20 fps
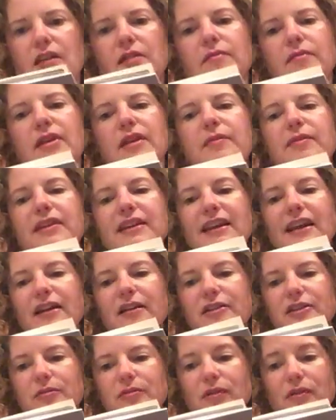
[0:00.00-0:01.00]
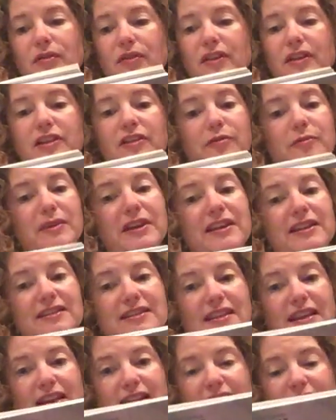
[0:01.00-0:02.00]
Maybe now you won't think of me as
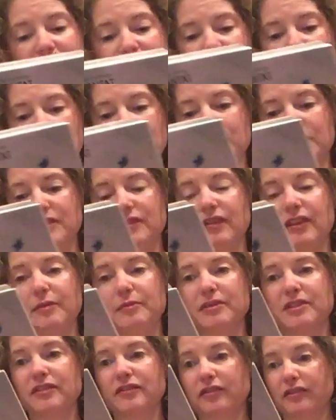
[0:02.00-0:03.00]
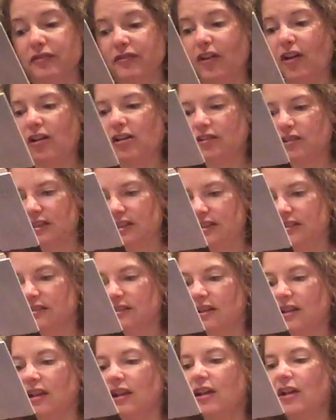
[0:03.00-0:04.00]
that egg who was famous for falling.
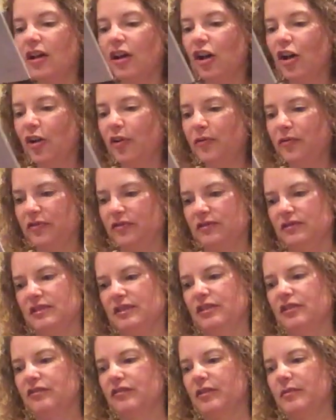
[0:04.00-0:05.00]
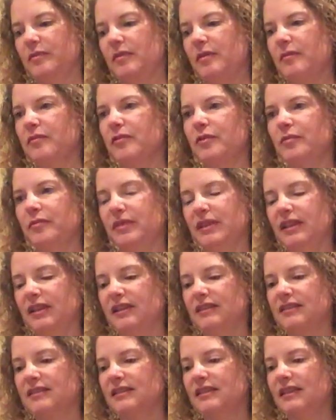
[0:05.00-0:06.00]
Hopefully you'll remember me
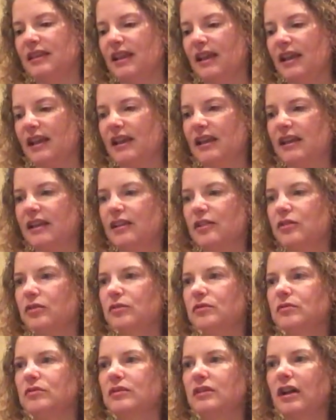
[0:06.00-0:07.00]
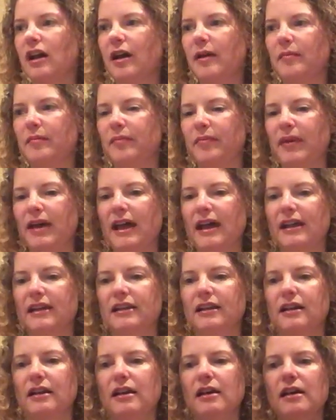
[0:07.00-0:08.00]
as the egg who got
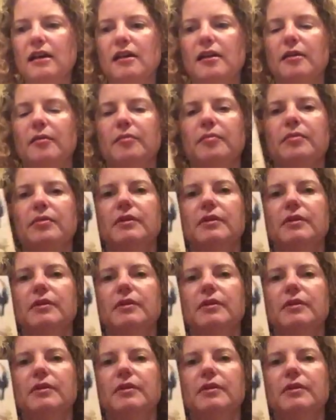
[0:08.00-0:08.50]
back up.